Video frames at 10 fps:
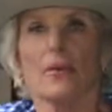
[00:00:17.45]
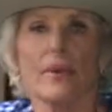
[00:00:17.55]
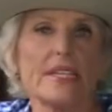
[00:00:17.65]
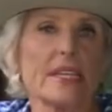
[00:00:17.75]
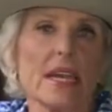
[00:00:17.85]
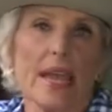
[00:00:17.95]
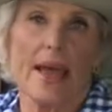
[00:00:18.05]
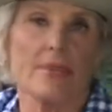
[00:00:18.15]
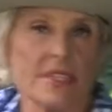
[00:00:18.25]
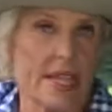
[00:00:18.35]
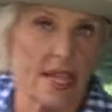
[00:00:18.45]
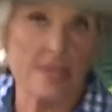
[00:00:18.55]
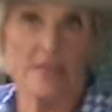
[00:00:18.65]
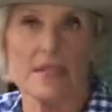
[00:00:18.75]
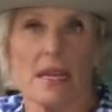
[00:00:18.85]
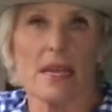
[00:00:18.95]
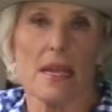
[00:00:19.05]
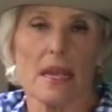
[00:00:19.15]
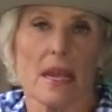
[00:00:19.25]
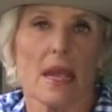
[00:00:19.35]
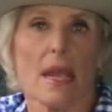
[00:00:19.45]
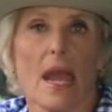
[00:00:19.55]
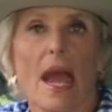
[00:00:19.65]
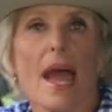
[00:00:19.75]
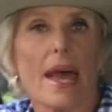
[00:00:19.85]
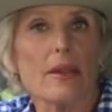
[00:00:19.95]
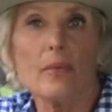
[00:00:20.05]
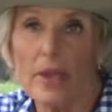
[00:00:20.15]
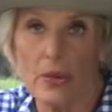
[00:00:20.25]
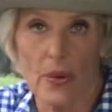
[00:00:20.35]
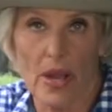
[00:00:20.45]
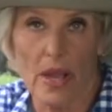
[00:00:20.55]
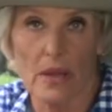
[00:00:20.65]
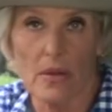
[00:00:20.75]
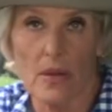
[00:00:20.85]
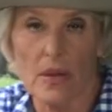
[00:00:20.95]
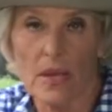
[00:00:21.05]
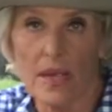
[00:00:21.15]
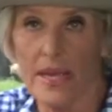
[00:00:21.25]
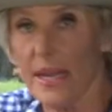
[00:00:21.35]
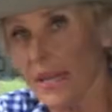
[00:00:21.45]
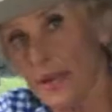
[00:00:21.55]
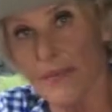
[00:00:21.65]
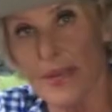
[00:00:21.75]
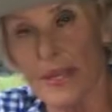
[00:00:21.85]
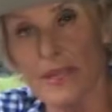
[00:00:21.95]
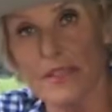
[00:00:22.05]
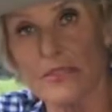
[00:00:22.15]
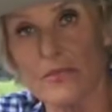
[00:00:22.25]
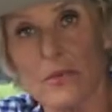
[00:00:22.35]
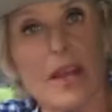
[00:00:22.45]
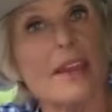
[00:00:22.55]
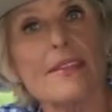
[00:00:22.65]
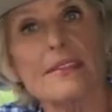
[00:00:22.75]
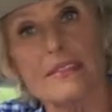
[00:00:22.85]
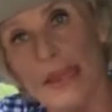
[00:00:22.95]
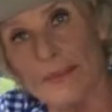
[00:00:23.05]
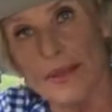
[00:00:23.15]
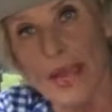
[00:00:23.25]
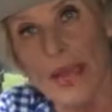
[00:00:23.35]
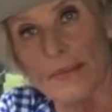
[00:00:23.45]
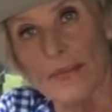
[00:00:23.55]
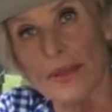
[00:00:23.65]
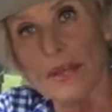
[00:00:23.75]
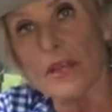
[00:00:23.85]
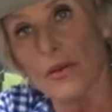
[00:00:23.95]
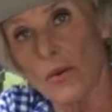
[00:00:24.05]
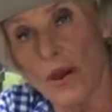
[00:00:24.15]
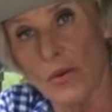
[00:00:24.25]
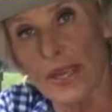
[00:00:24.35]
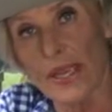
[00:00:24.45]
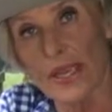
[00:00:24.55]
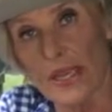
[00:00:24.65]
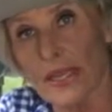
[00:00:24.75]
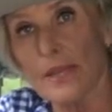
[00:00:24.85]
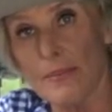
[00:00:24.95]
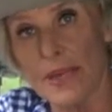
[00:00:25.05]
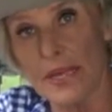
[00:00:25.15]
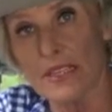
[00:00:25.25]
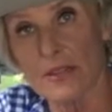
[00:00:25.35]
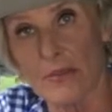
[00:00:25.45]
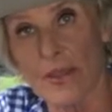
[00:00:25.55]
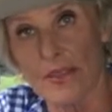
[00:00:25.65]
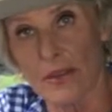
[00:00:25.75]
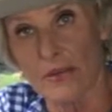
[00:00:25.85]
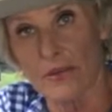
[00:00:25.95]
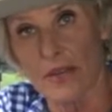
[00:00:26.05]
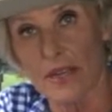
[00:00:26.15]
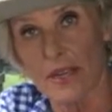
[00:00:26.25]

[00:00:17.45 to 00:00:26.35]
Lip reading: Recently I was asked, how do we grow in independence while at the same time growing in dependence upon the Lord?